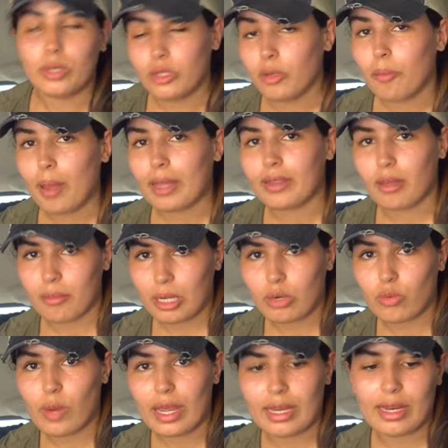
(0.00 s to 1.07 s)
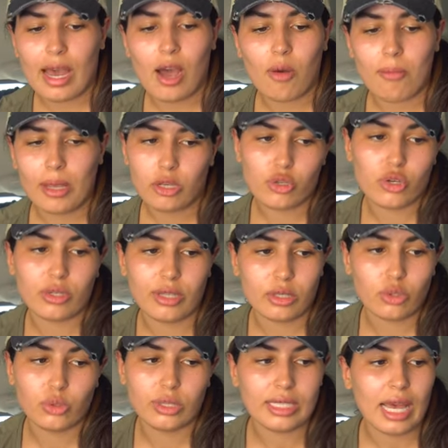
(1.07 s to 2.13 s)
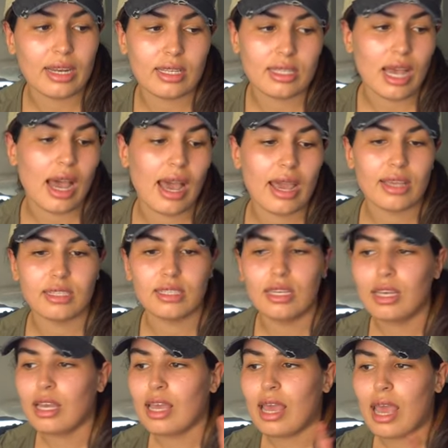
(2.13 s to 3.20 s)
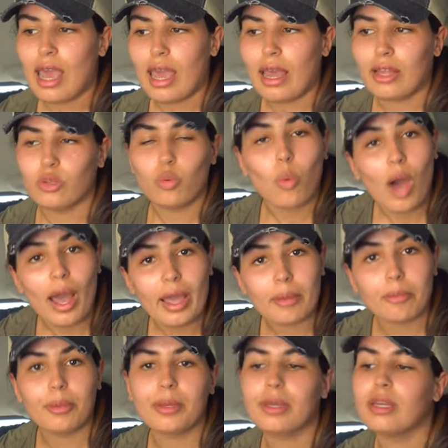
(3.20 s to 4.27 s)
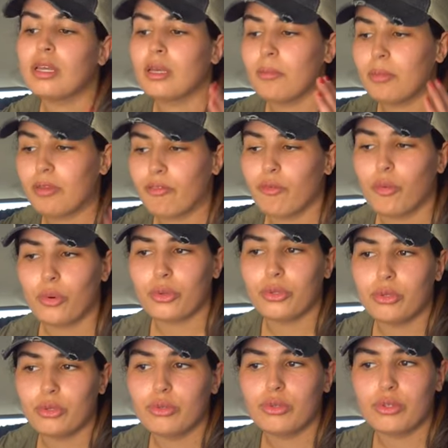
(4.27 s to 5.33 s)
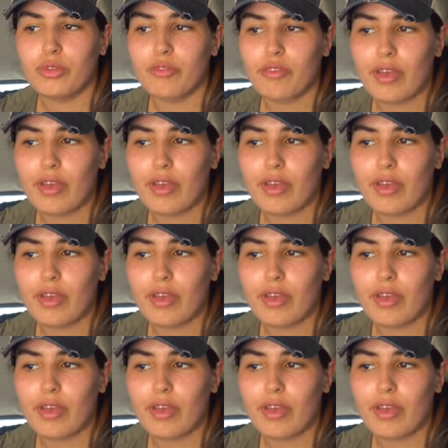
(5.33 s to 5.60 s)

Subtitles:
with the pandemic right now, make sure that you sanitize and wipe before you use the